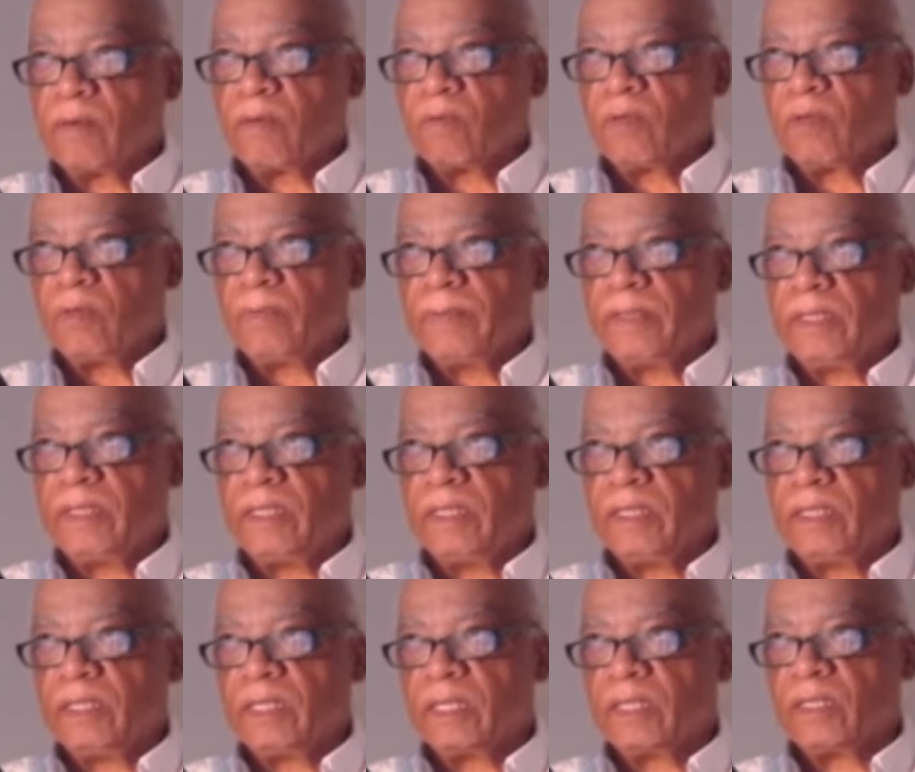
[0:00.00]
The
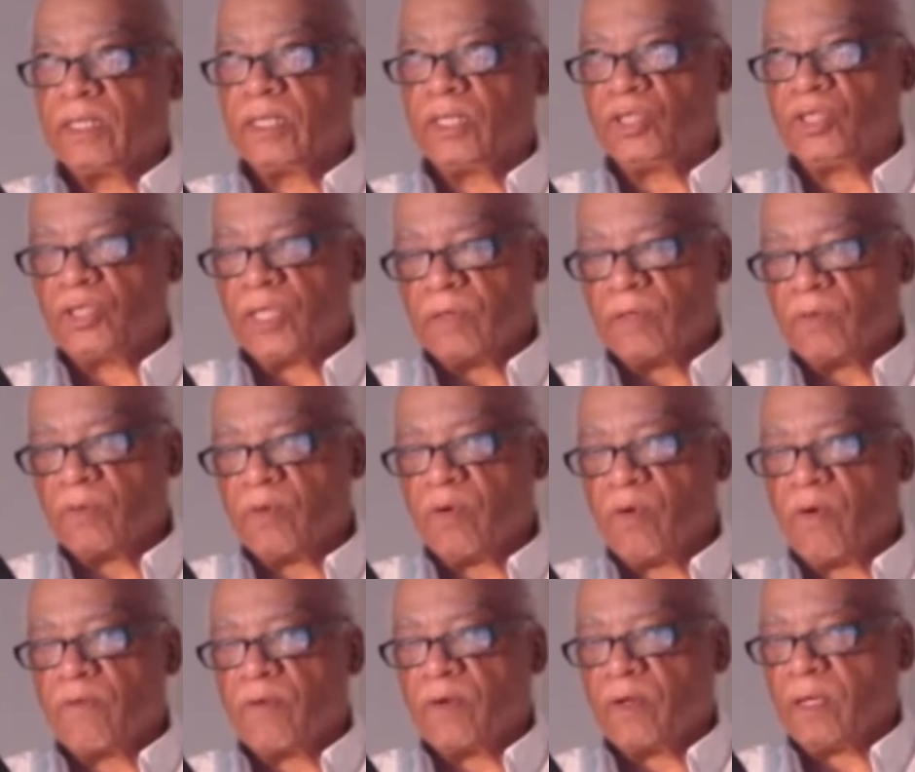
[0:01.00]
general
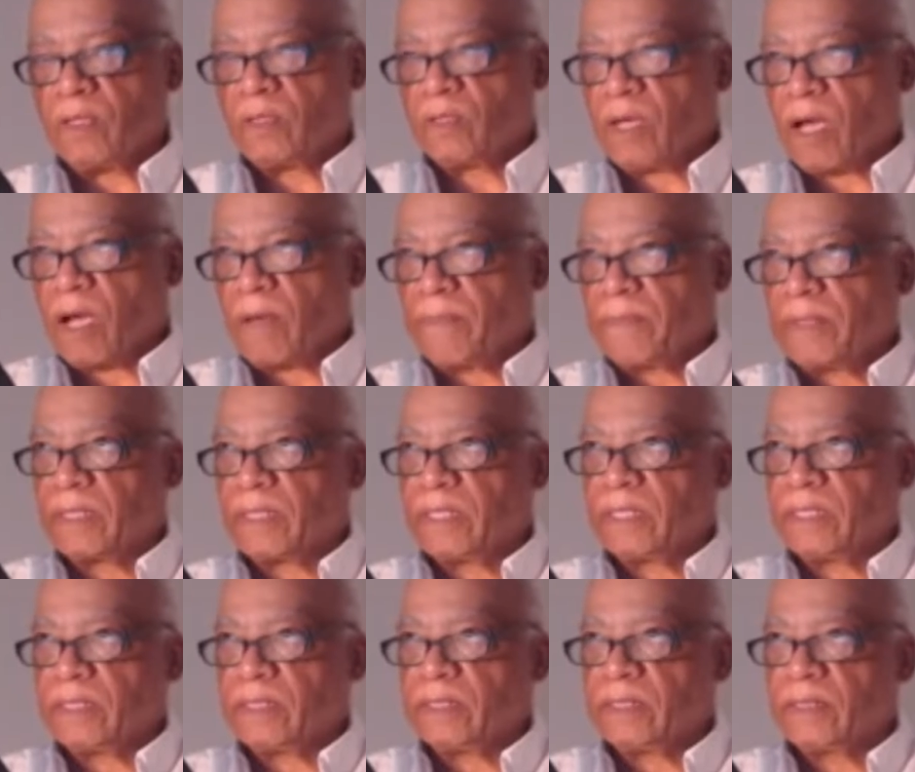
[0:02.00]
overall topic
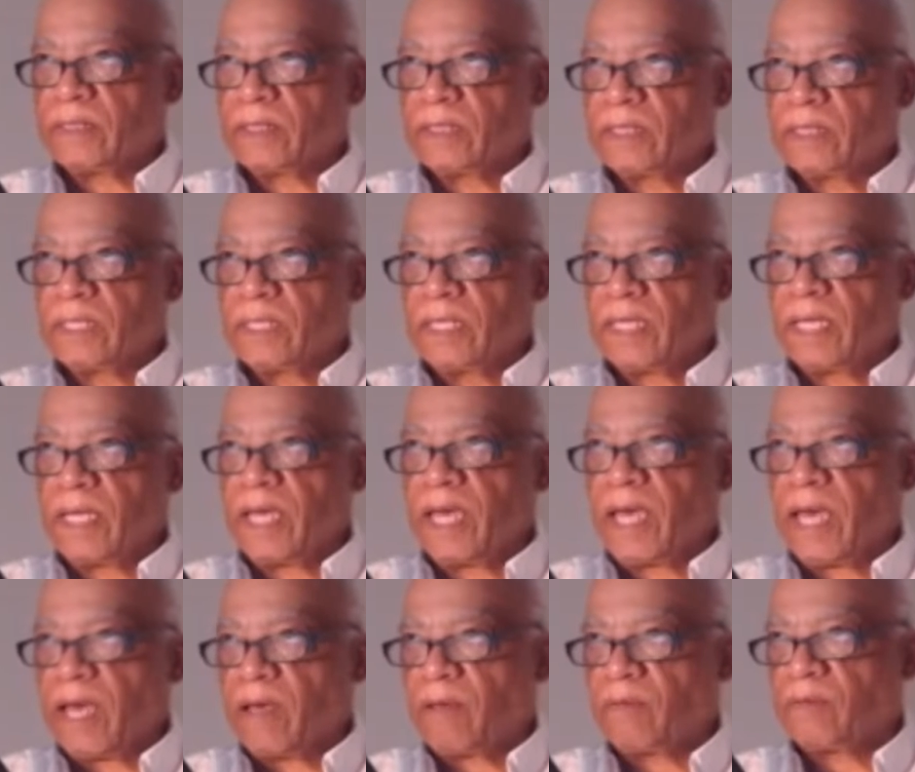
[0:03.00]
is,
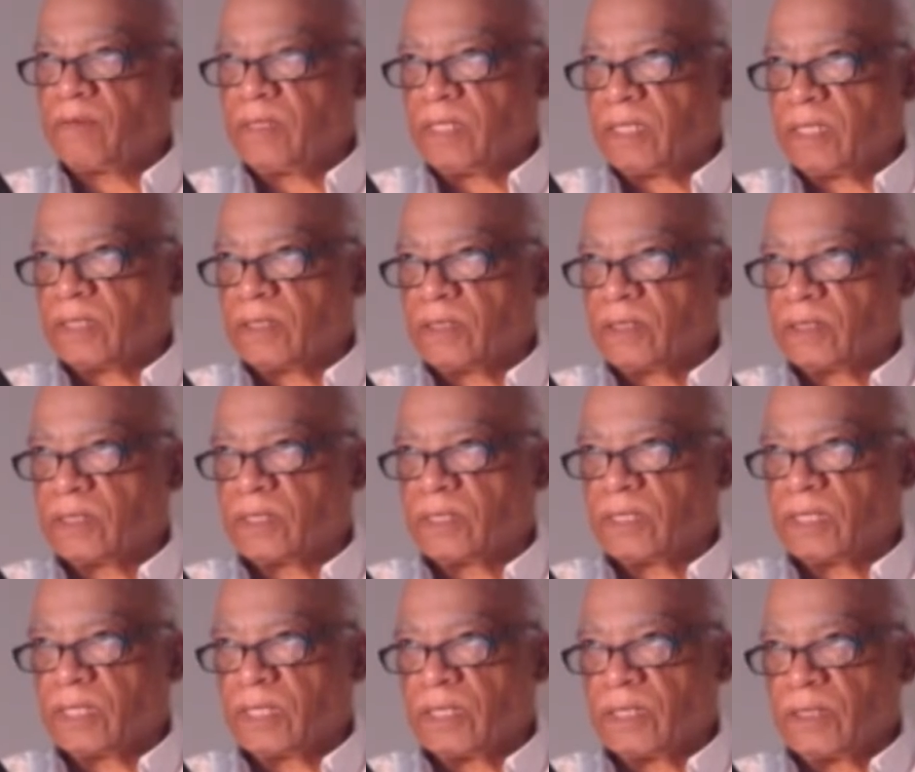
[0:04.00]
how does
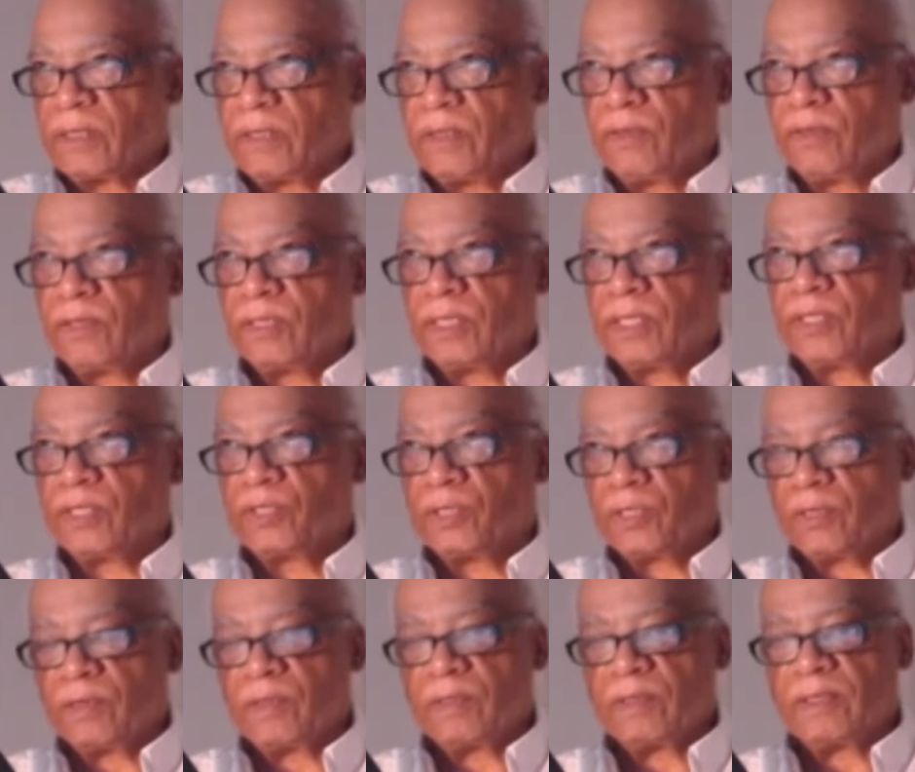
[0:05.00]
your
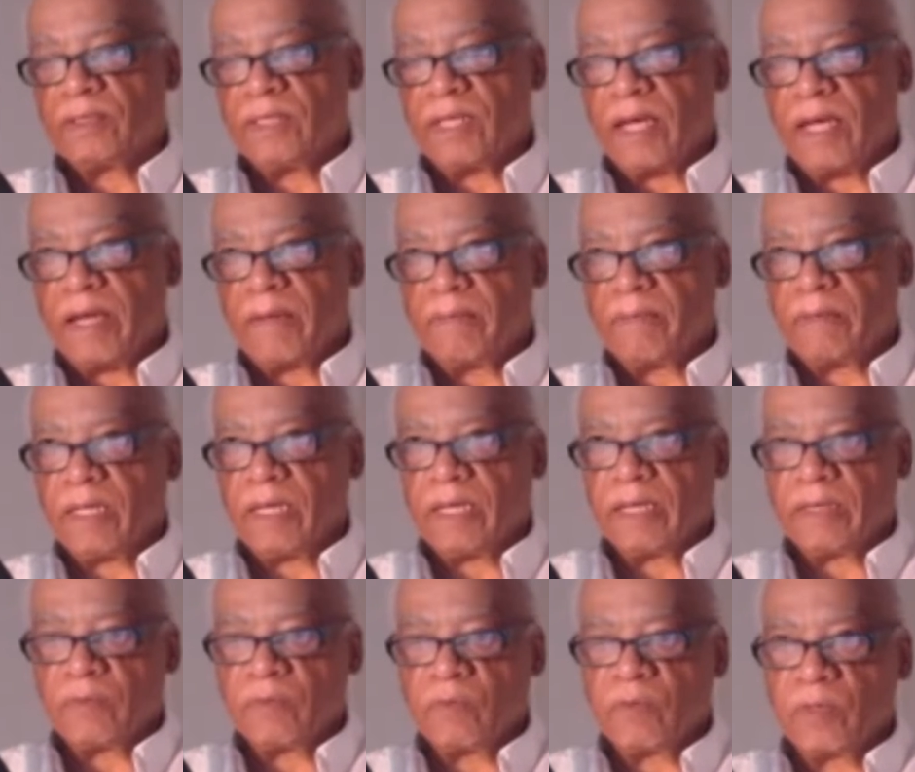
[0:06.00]
internal
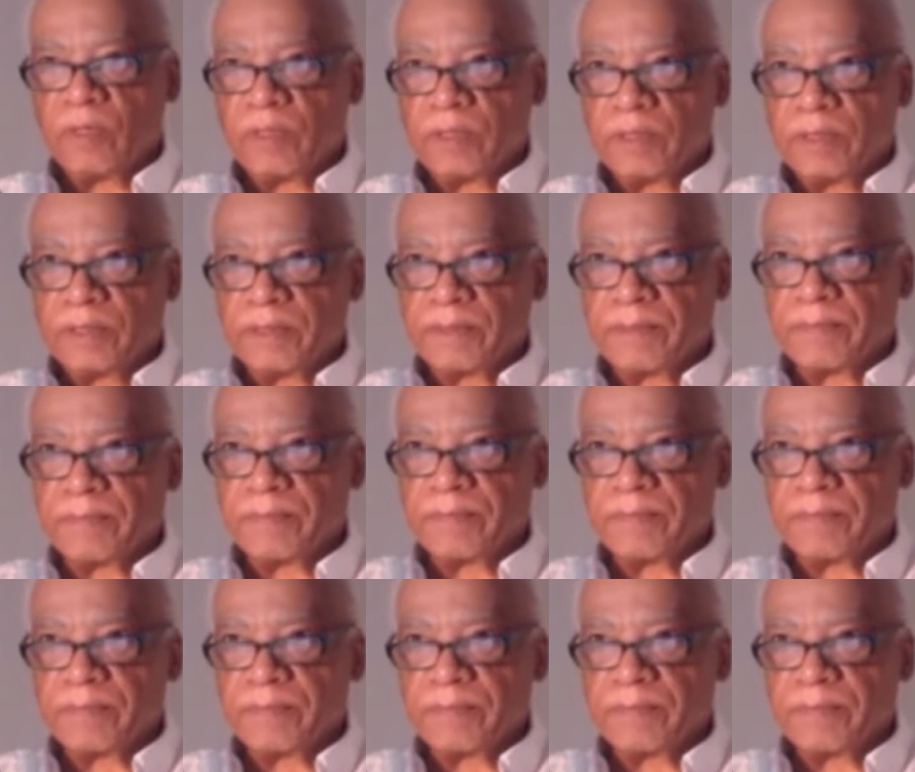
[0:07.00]
timeline work?